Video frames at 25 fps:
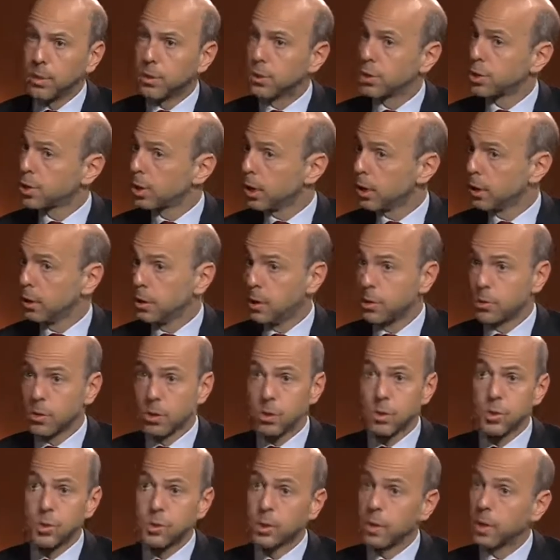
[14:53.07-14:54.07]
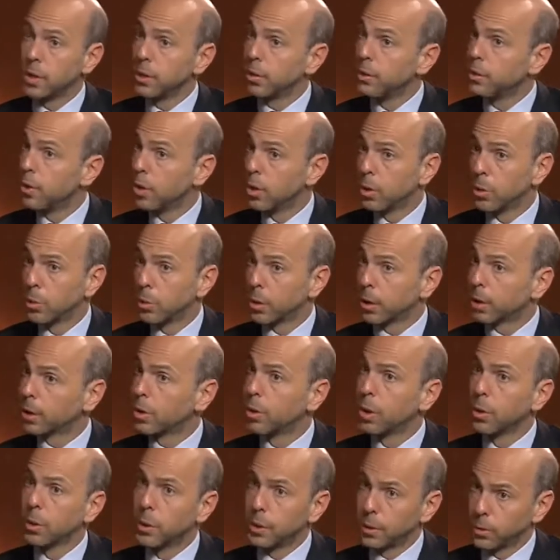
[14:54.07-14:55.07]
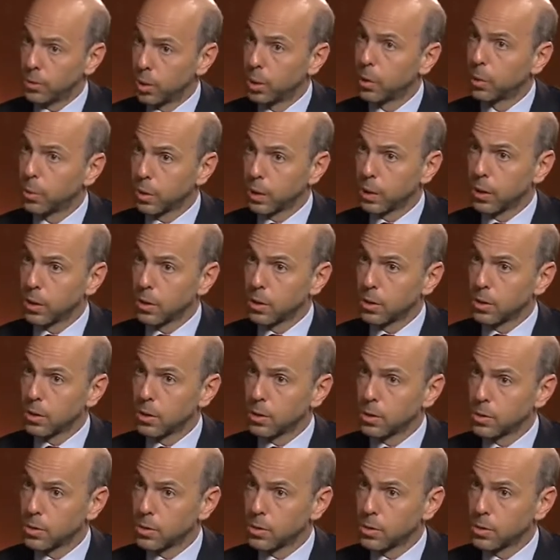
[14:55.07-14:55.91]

the Chinese are saying no, we're going nowhere,